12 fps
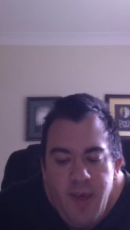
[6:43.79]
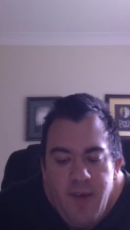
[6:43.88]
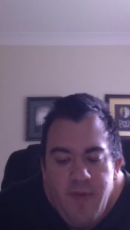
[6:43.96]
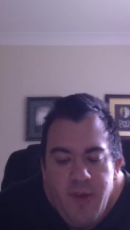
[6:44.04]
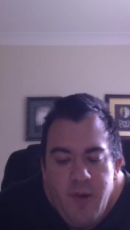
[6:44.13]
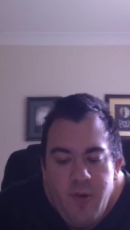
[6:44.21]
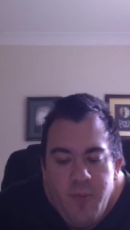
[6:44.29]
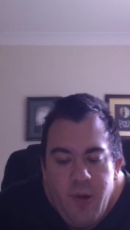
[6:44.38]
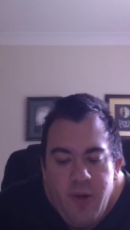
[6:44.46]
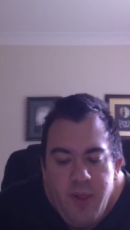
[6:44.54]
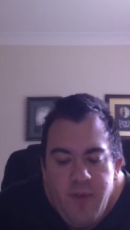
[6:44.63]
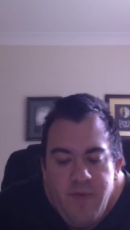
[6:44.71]
If they were
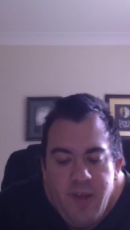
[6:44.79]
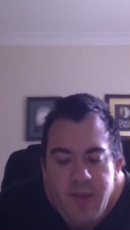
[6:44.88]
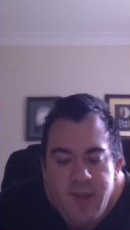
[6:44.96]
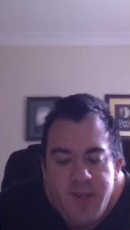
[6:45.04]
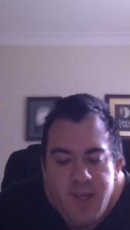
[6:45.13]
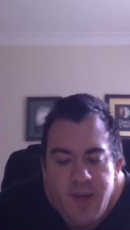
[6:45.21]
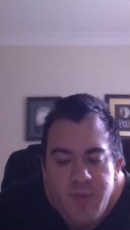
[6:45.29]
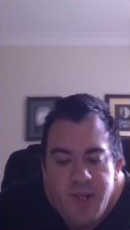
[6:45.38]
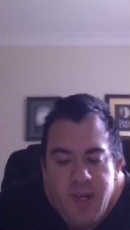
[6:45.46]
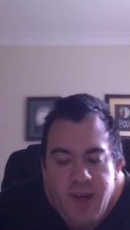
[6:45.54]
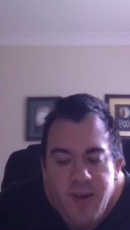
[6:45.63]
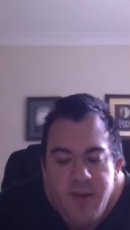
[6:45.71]
both living in the same
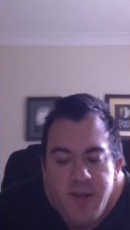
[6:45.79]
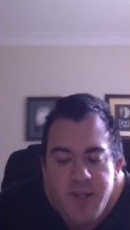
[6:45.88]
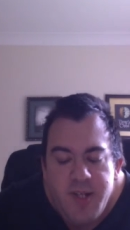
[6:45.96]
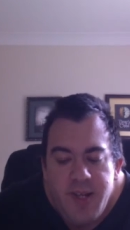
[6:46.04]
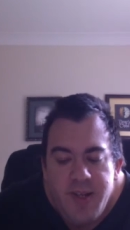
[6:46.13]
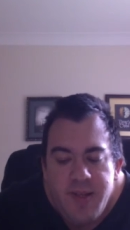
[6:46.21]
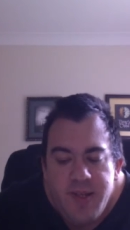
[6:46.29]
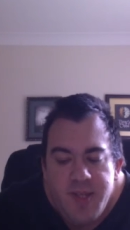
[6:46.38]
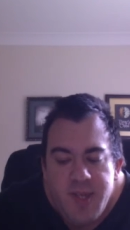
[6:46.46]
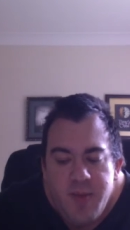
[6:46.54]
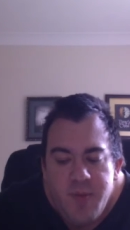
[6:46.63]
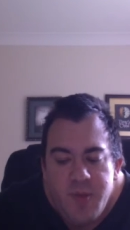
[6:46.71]
town, attending the
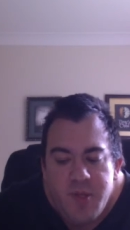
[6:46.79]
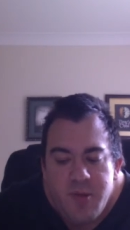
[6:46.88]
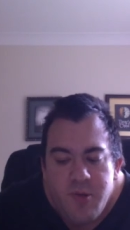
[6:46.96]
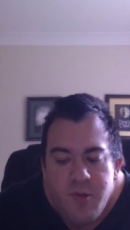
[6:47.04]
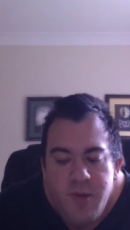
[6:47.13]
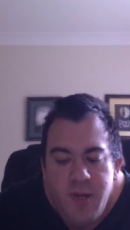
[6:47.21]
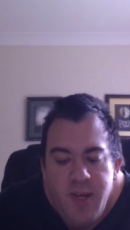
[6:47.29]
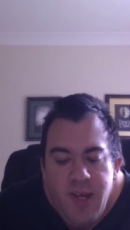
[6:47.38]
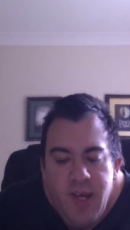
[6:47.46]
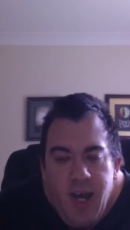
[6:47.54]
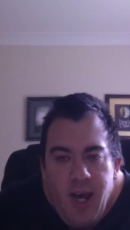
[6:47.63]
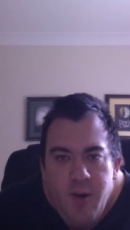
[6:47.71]
same school,
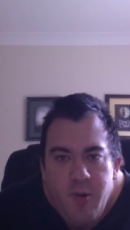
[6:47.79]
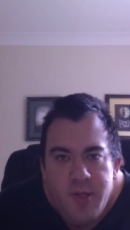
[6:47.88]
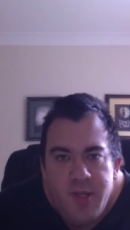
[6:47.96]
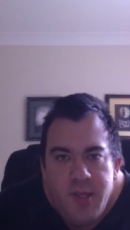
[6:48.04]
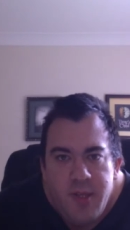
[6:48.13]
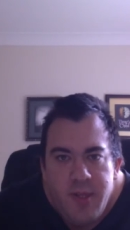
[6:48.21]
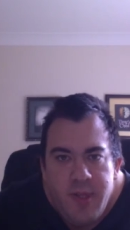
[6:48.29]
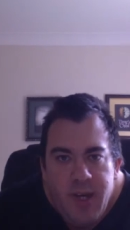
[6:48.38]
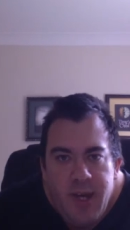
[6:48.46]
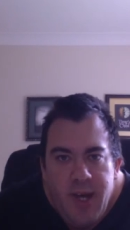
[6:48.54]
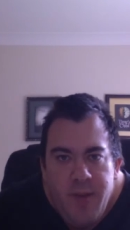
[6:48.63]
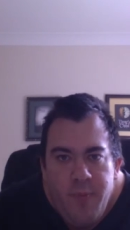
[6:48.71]
how was it that
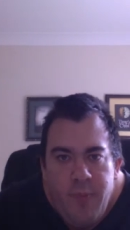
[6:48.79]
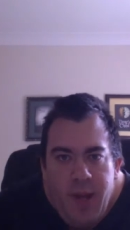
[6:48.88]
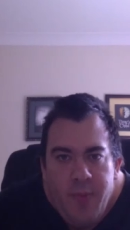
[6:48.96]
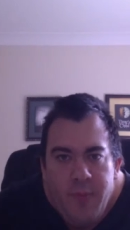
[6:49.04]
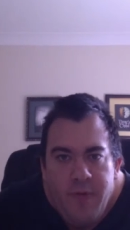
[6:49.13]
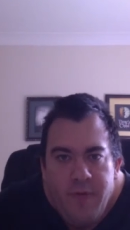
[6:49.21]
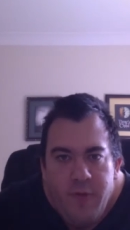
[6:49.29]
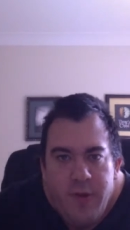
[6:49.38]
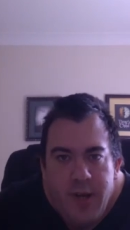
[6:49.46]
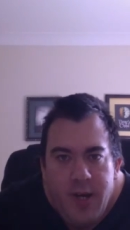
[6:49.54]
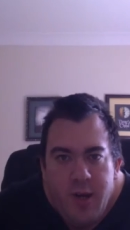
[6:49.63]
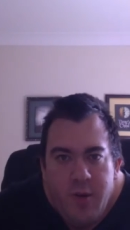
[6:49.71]
they hadn't met before
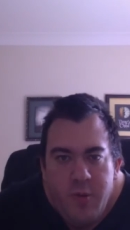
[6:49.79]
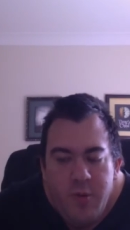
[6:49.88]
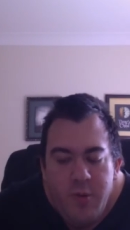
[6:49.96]
now?